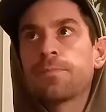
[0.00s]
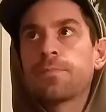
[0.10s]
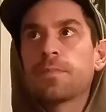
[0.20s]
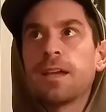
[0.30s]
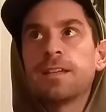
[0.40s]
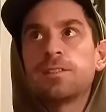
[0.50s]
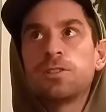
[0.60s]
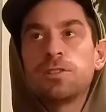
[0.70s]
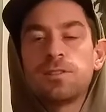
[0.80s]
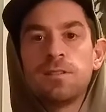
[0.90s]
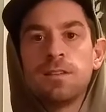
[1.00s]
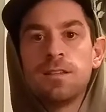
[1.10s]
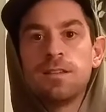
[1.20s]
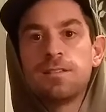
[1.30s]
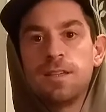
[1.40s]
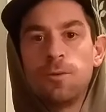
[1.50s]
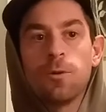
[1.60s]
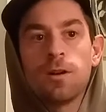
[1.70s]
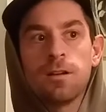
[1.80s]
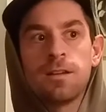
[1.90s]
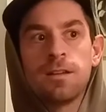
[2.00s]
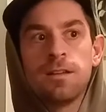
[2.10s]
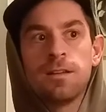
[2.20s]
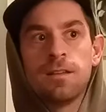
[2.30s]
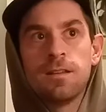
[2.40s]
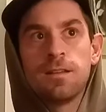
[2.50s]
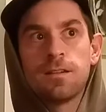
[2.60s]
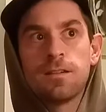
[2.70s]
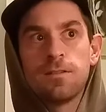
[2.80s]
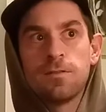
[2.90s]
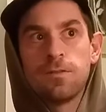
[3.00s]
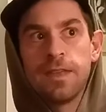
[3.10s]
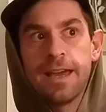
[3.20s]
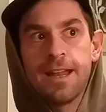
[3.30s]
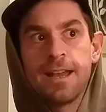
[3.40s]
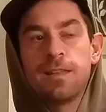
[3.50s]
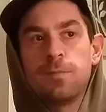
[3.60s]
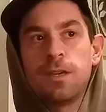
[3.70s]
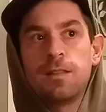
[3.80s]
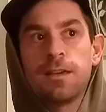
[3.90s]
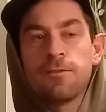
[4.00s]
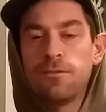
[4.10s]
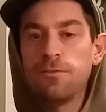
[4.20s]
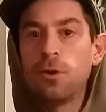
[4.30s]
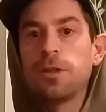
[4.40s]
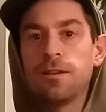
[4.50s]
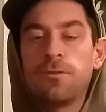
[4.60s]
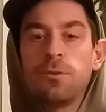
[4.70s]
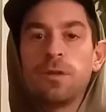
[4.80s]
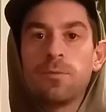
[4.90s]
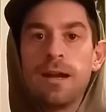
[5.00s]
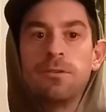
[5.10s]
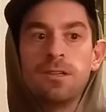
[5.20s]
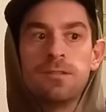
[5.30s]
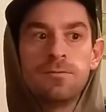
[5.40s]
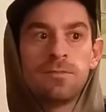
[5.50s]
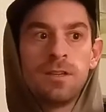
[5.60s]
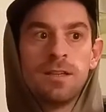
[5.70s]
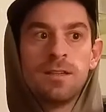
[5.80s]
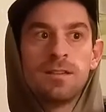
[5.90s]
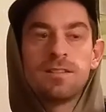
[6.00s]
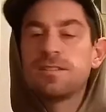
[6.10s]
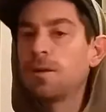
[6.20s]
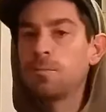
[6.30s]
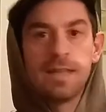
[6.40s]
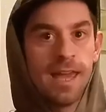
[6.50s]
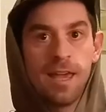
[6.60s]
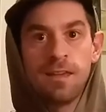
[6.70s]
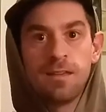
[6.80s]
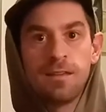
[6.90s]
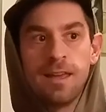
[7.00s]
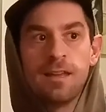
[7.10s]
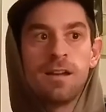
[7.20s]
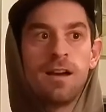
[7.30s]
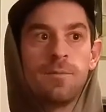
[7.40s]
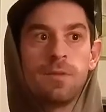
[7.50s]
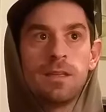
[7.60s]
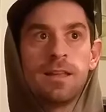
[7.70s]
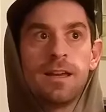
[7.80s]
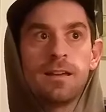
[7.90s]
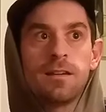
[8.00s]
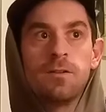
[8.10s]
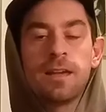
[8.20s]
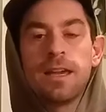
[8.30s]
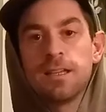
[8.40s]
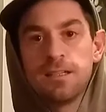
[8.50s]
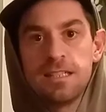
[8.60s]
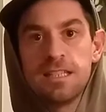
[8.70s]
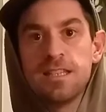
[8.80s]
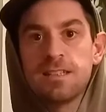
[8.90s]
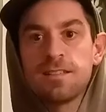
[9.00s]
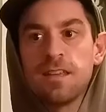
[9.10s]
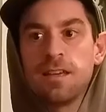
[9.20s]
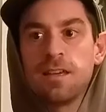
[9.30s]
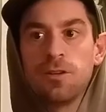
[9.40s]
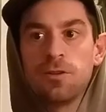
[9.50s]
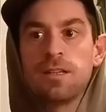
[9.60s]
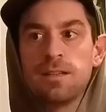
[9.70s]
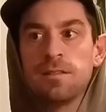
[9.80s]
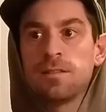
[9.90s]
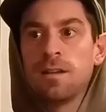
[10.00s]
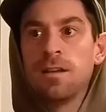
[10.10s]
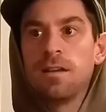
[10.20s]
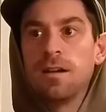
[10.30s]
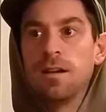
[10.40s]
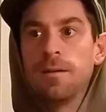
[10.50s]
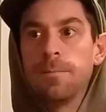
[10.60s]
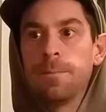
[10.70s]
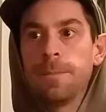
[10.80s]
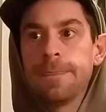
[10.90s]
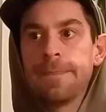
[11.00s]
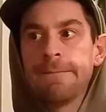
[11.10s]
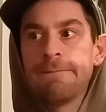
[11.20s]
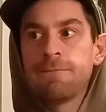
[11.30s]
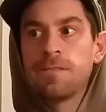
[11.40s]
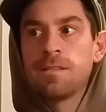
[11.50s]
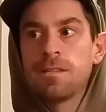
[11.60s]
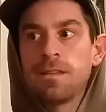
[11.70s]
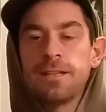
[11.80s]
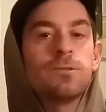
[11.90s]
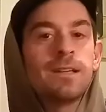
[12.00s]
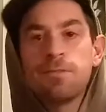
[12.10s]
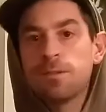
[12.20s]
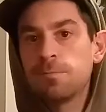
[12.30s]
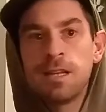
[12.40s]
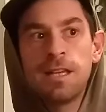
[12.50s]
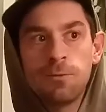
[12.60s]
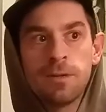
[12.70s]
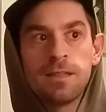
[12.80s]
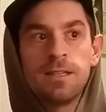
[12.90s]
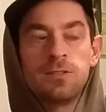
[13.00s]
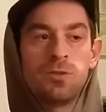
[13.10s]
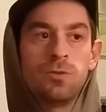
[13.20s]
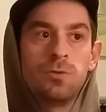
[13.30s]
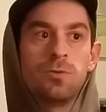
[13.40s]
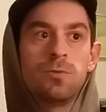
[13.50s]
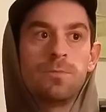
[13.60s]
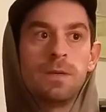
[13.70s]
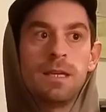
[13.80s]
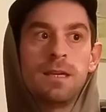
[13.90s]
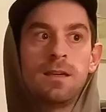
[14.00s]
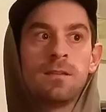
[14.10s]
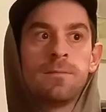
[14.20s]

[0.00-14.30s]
I guess just see work that I can be like fully proud of someday, and not be like, okay, I did this thing, here it is. I don't have the money really to be